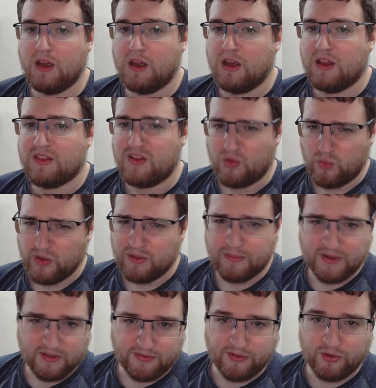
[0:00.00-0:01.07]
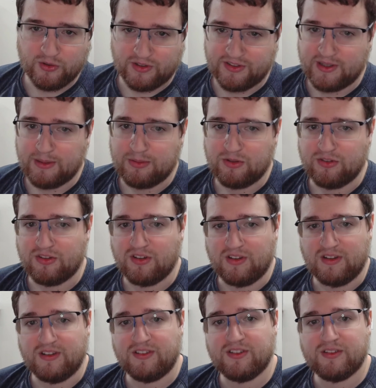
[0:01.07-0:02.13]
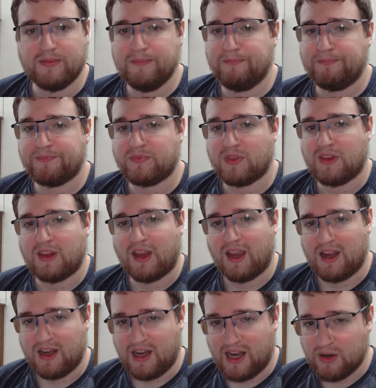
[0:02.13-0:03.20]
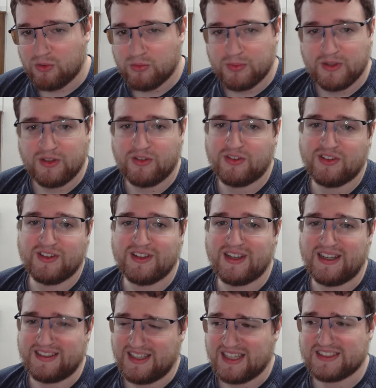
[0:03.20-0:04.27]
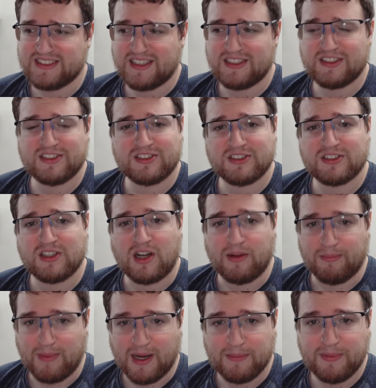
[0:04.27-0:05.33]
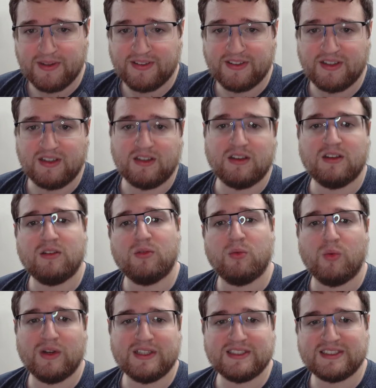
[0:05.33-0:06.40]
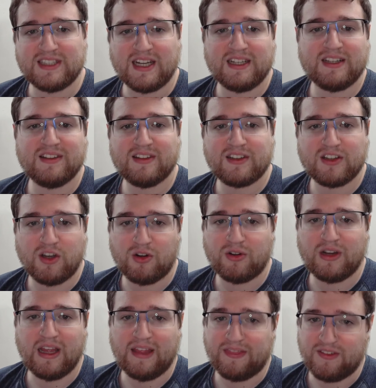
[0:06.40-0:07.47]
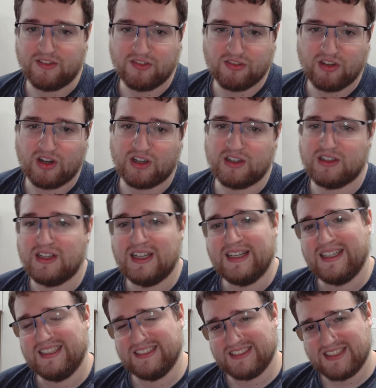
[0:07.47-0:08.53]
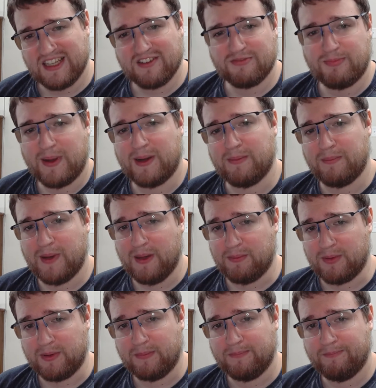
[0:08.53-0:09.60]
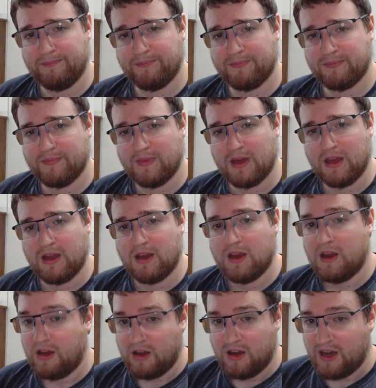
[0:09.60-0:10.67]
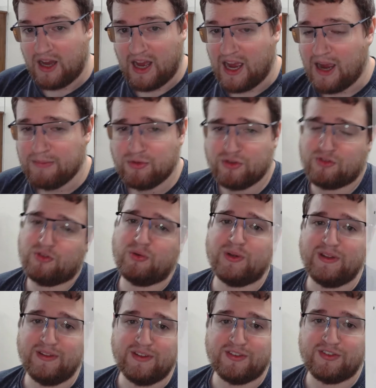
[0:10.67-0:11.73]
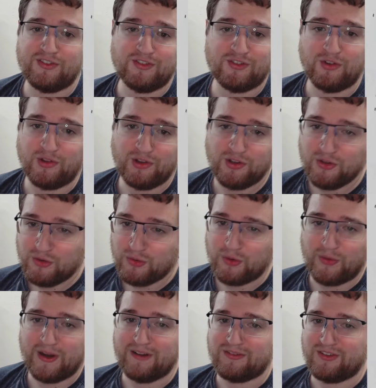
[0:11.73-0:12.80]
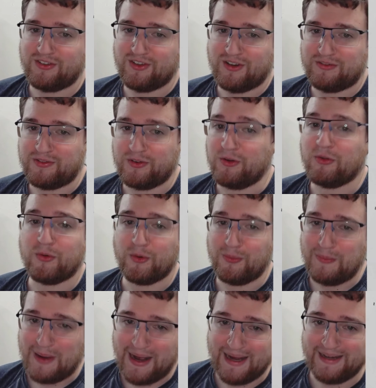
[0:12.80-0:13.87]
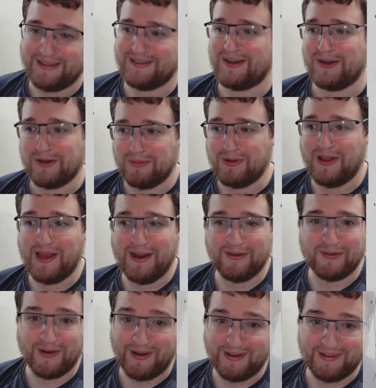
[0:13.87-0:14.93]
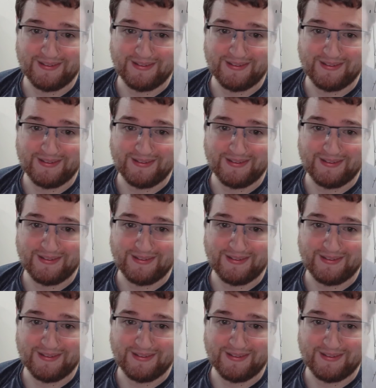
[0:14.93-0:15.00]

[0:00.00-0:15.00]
There will be a few exceptions to this. I will be using a text editor on my PC when designing the code at the start instead of pen and paper. I'm just doing this so that you don't have to suffer through my terrible handwriting.